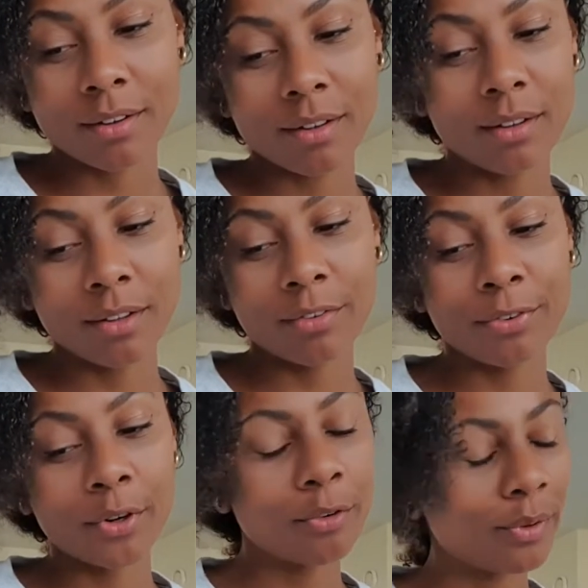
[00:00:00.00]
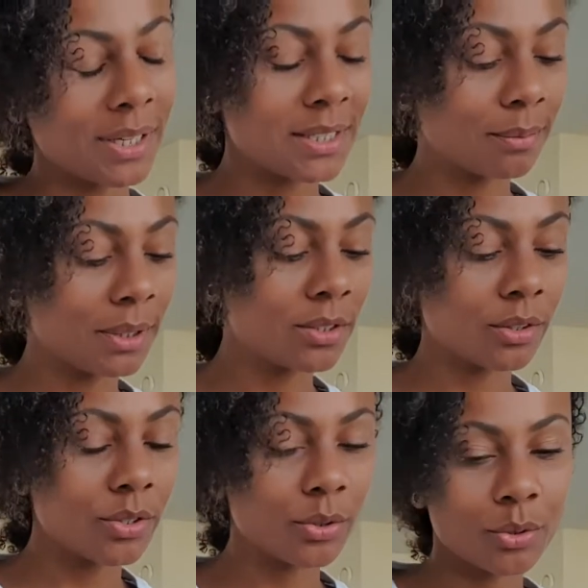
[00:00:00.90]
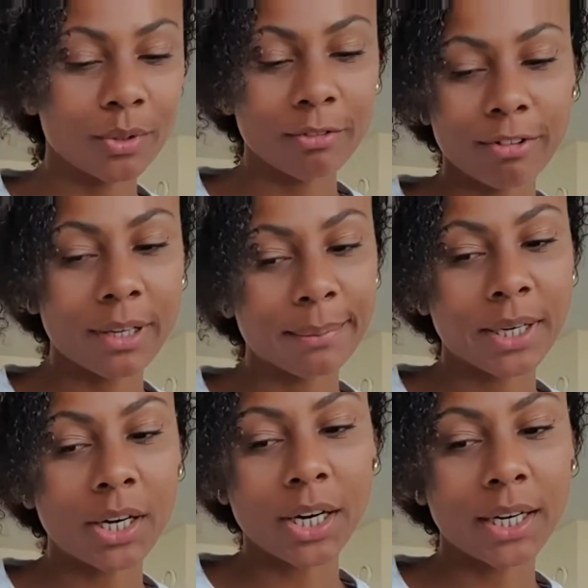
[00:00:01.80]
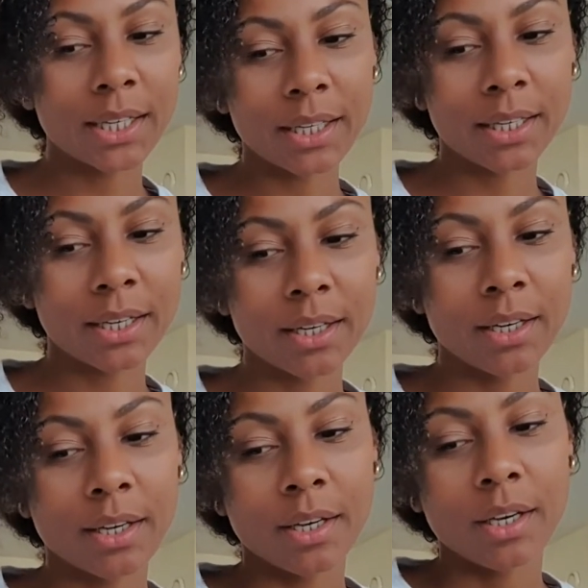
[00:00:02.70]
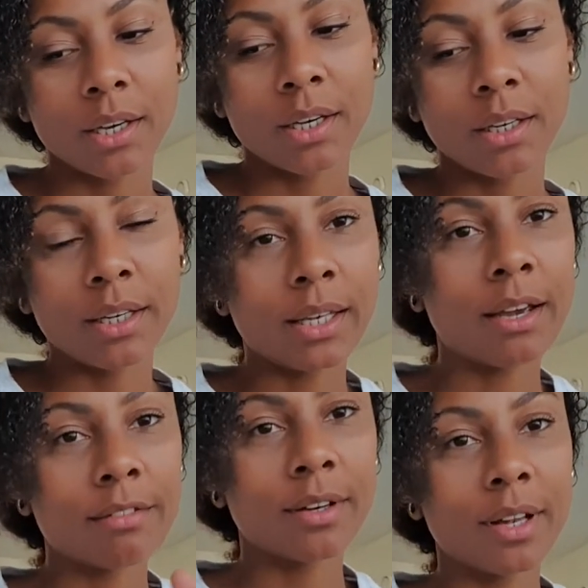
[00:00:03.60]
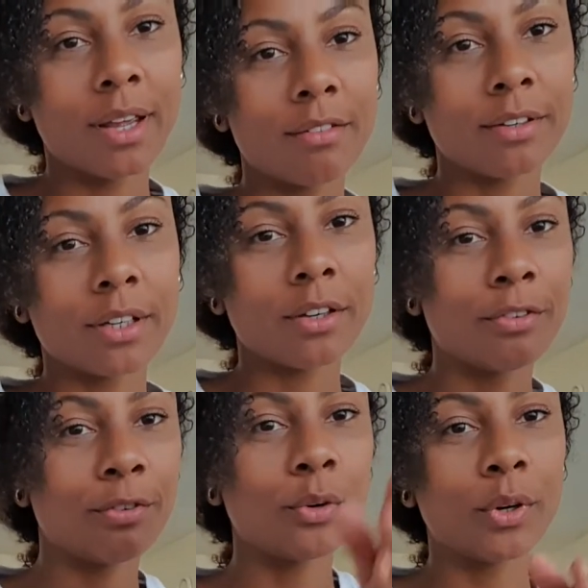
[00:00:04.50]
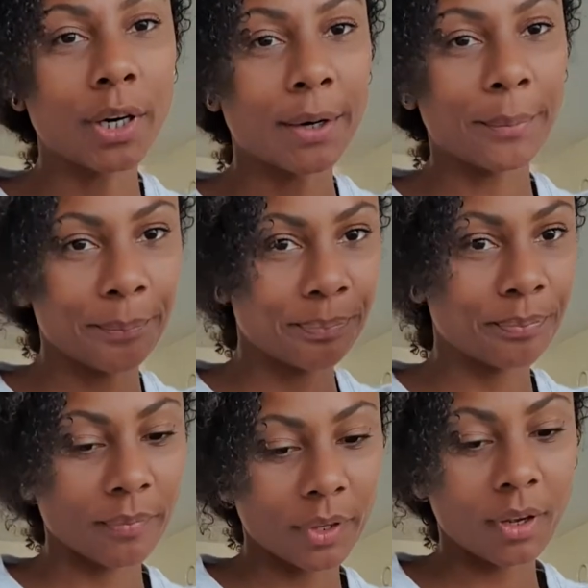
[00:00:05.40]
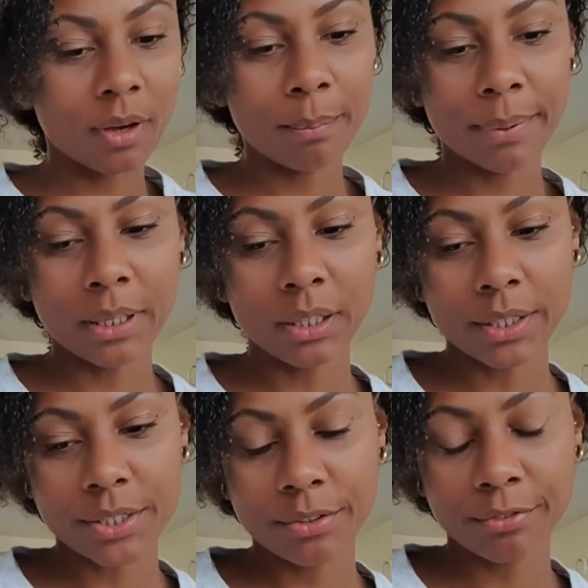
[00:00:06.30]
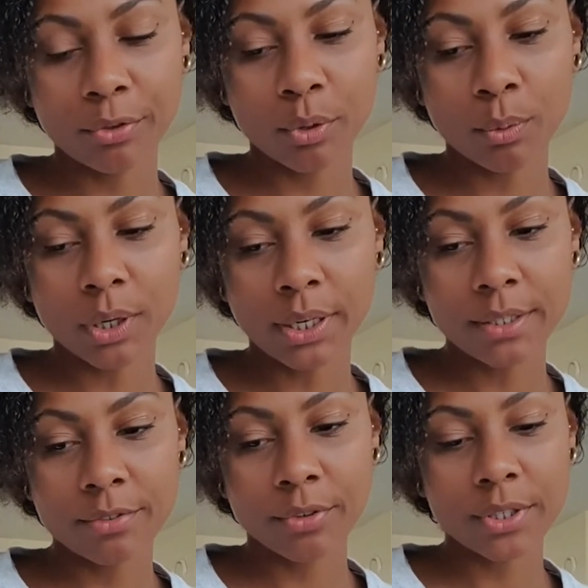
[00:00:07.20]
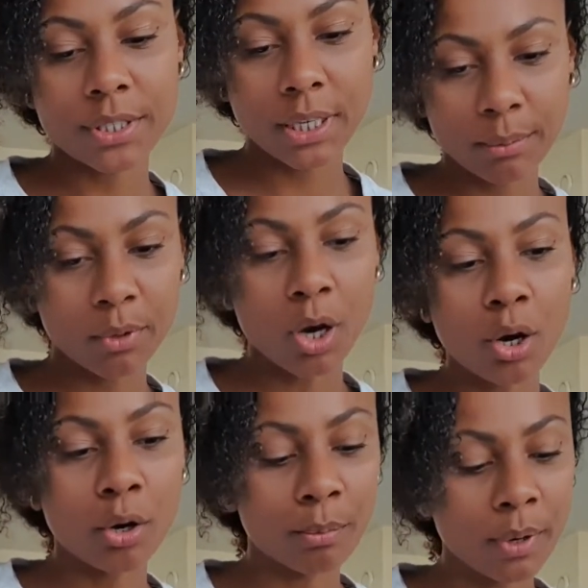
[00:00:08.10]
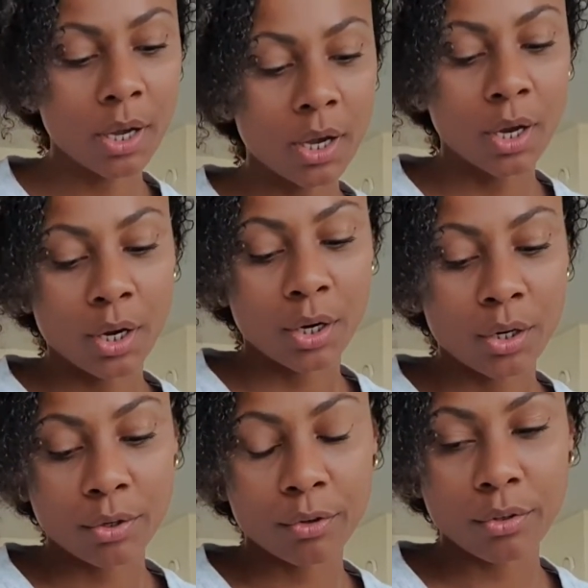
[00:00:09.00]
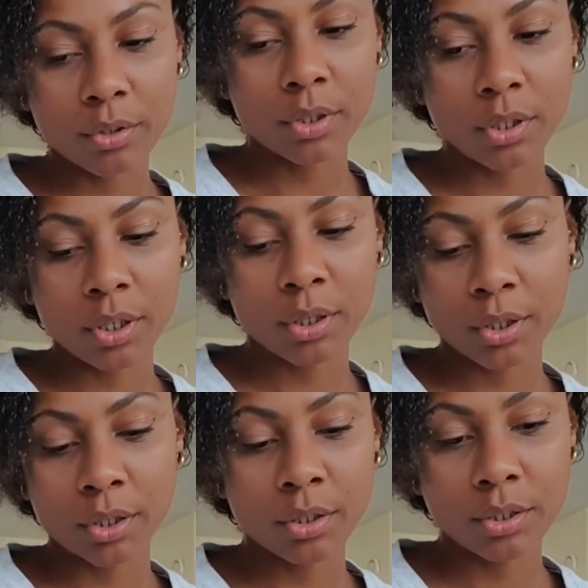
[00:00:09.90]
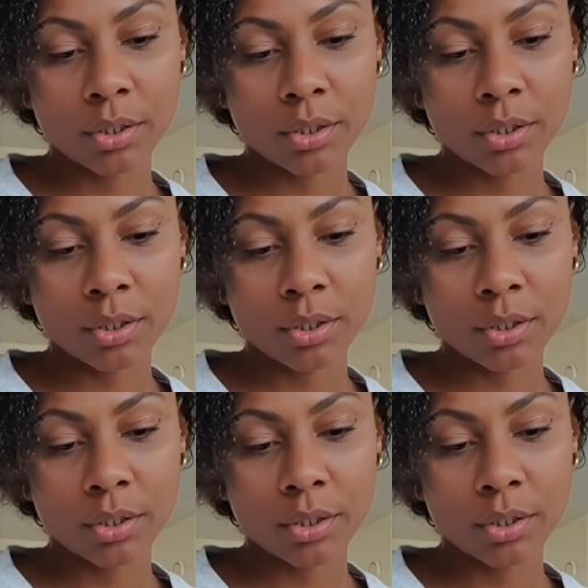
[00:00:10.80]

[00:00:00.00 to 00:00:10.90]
the 4 of Wands to me is also a twin flame card, like the 1111, the 4 pillars, the 4 wands for a stable home, and